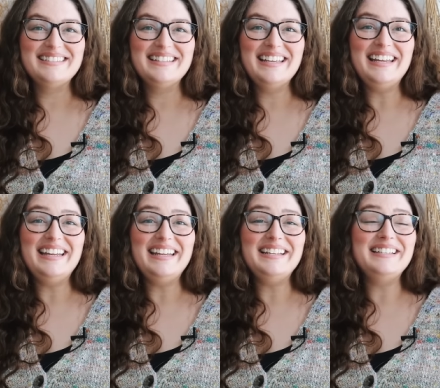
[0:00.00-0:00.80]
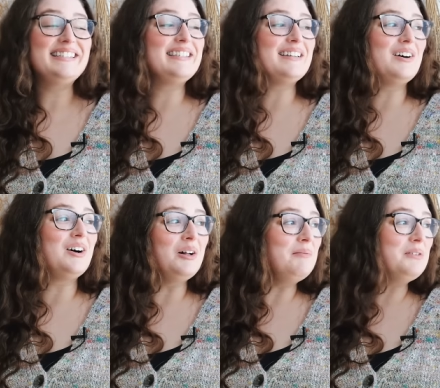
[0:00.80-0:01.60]
It is
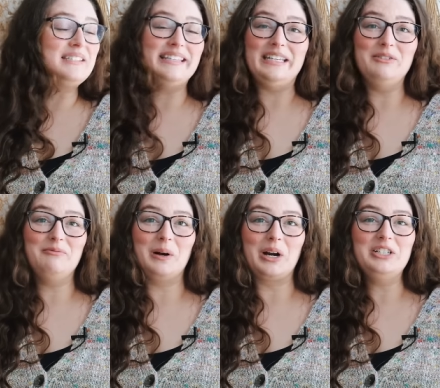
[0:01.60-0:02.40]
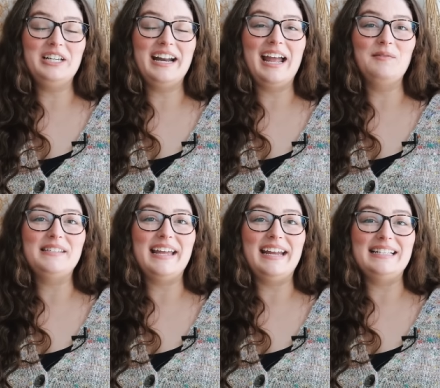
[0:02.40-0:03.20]
almost the end of March, and I have to
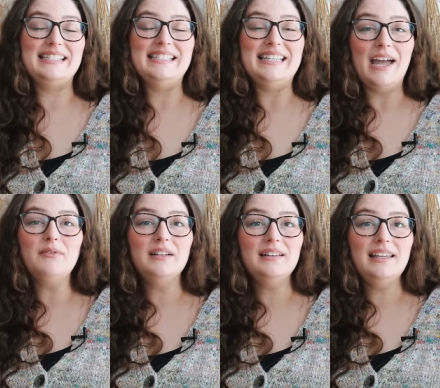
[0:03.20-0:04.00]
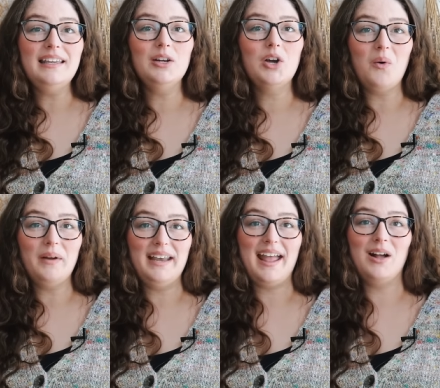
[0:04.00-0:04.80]
say it's definitely
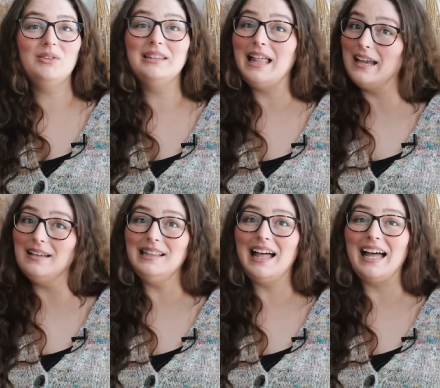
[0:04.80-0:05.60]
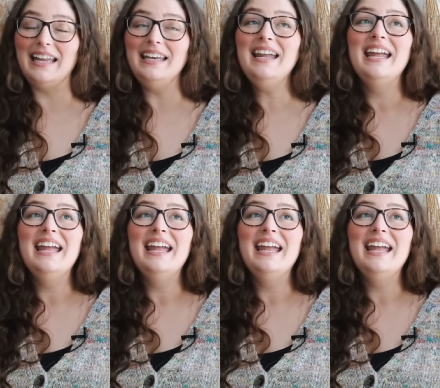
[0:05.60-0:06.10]
going out like a line.